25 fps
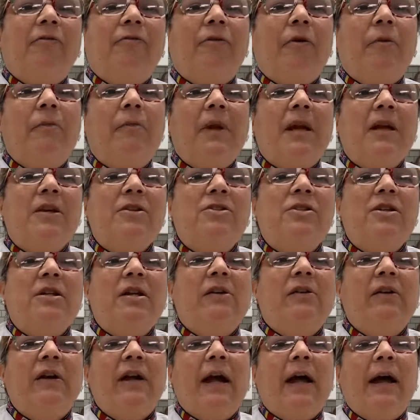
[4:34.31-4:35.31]
from
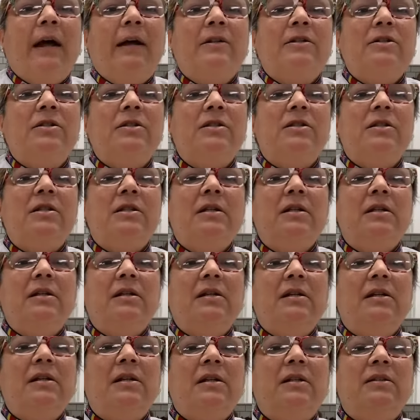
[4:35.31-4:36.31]
Nigeria.
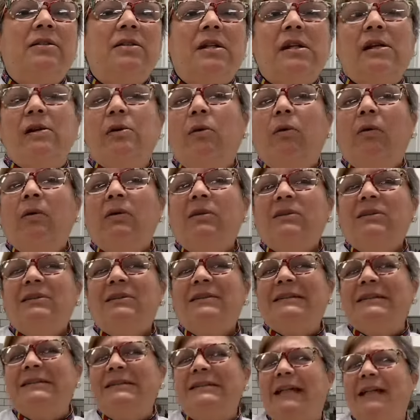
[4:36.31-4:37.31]
T
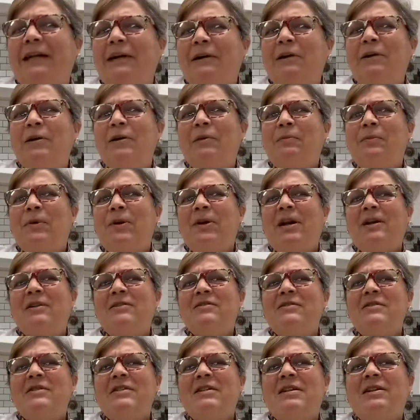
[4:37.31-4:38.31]
Gold, is that how you
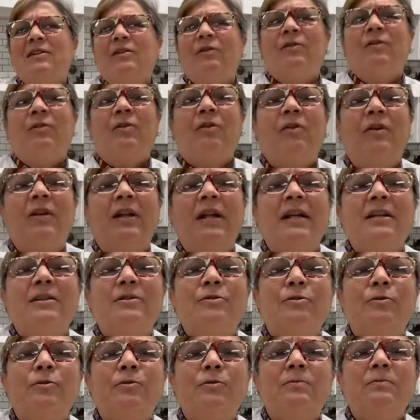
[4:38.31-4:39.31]
pronounce it? Or
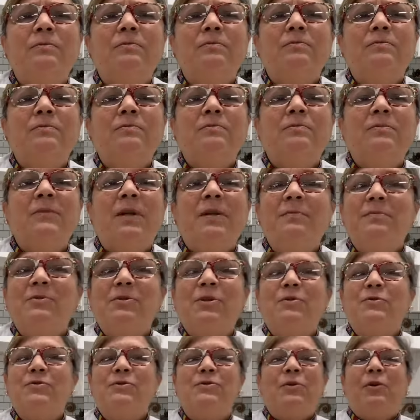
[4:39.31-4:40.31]
Olatun? I'm
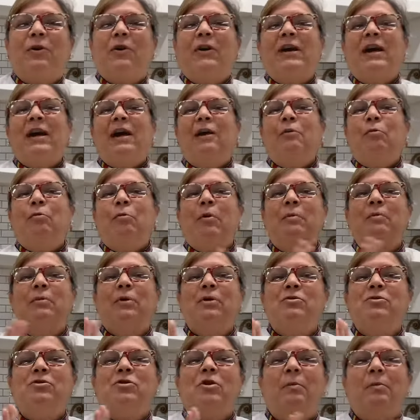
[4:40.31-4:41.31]
so sorry. I hope I'm
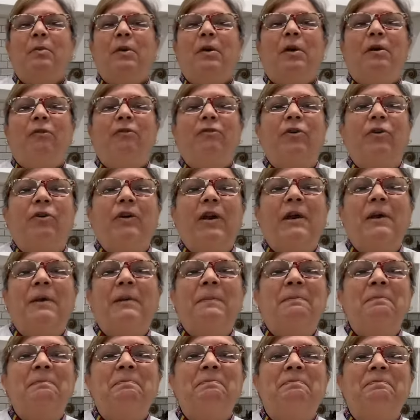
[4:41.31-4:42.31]
not chopping off your
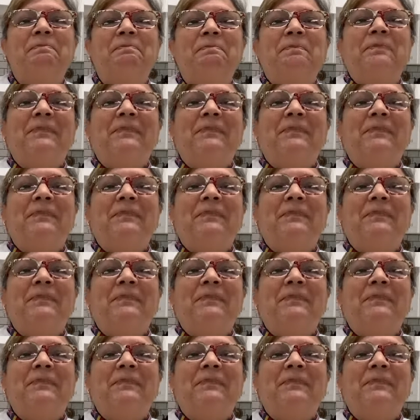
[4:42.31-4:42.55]
name.